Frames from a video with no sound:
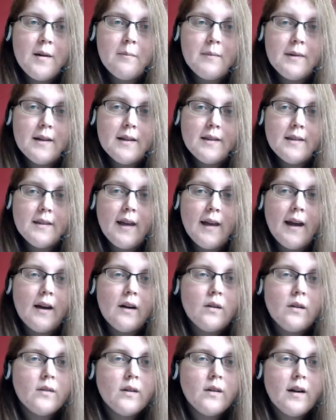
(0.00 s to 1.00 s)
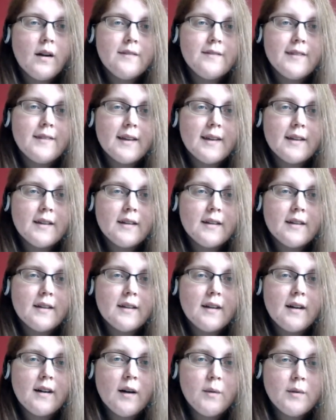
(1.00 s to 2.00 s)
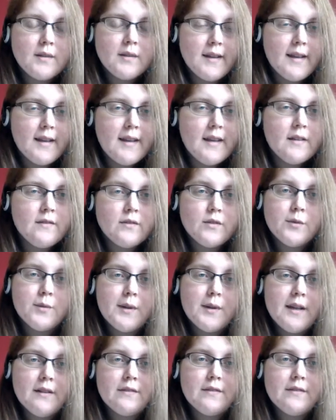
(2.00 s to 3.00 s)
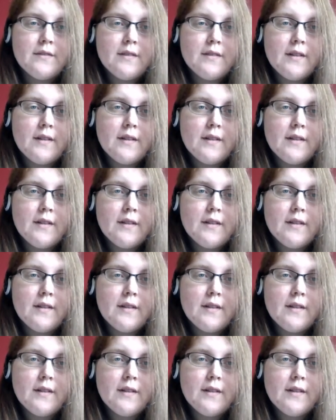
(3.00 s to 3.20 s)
But now I think I would say even weave.